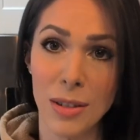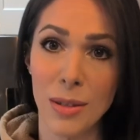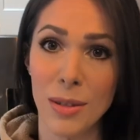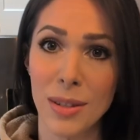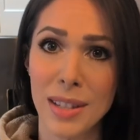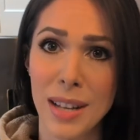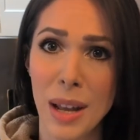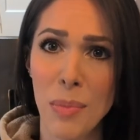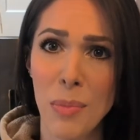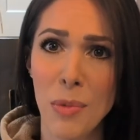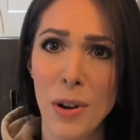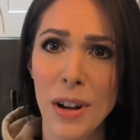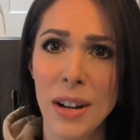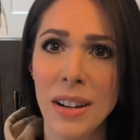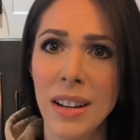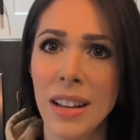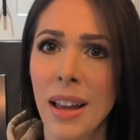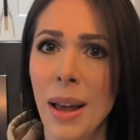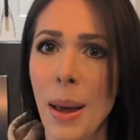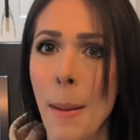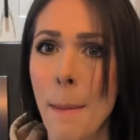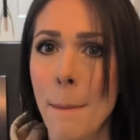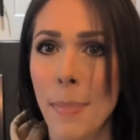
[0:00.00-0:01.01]
So step
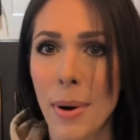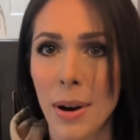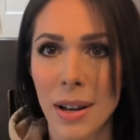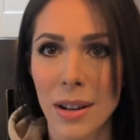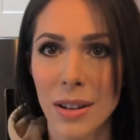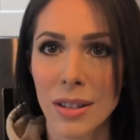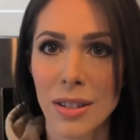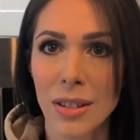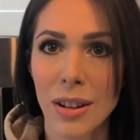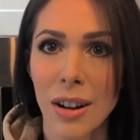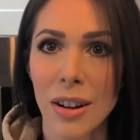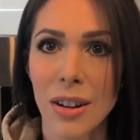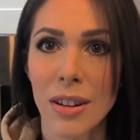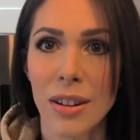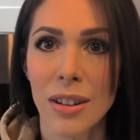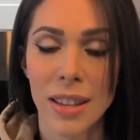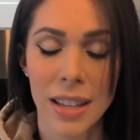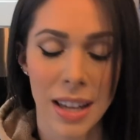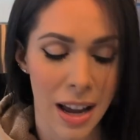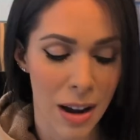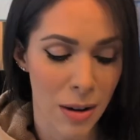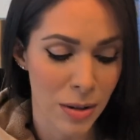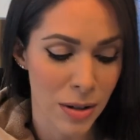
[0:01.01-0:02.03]
one, put your starter
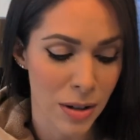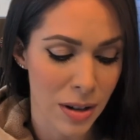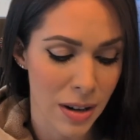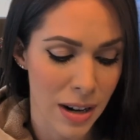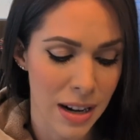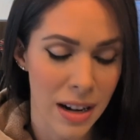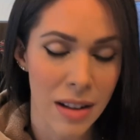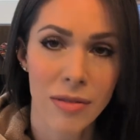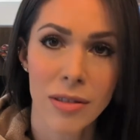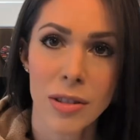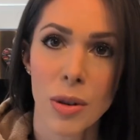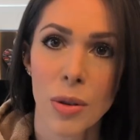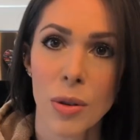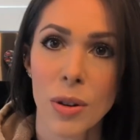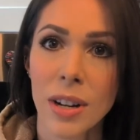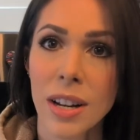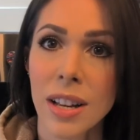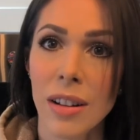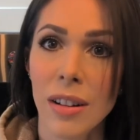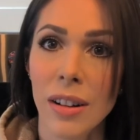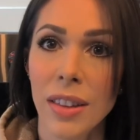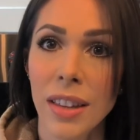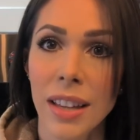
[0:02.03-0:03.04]
on the counter, and if it's
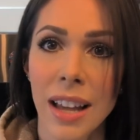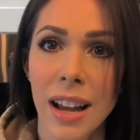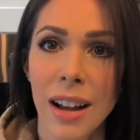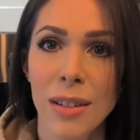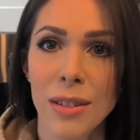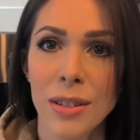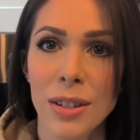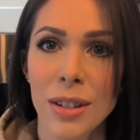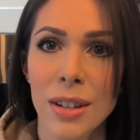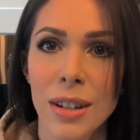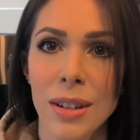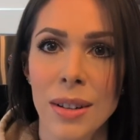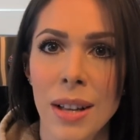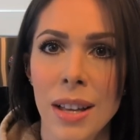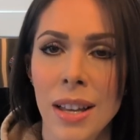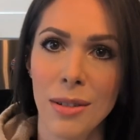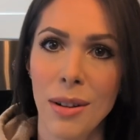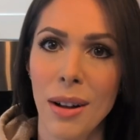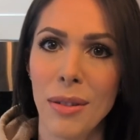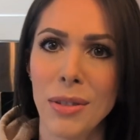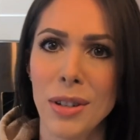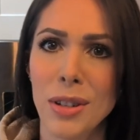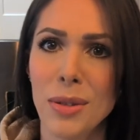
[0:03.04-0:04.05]
already on the counter,
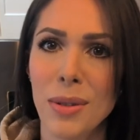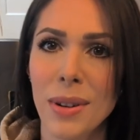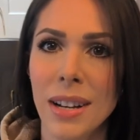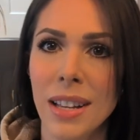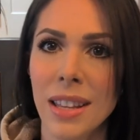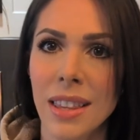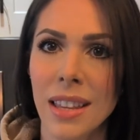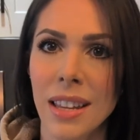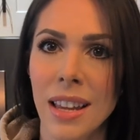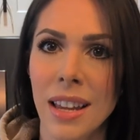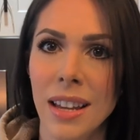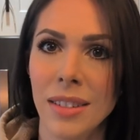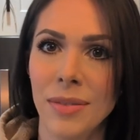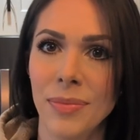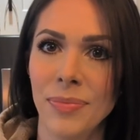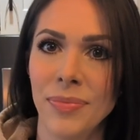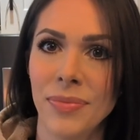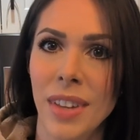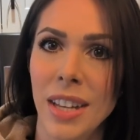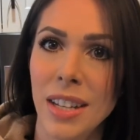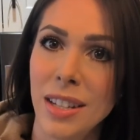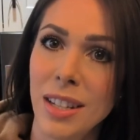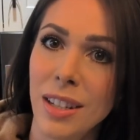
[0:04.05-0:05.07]
you don't have to do anything yet
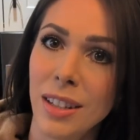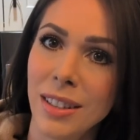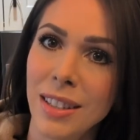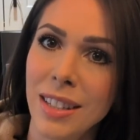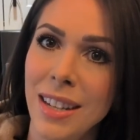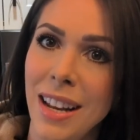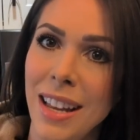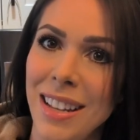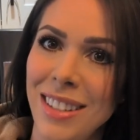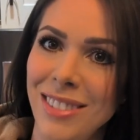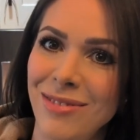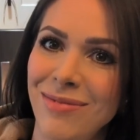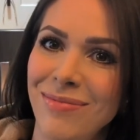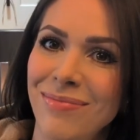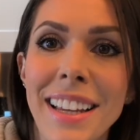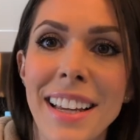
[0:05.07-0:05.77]
until tonight.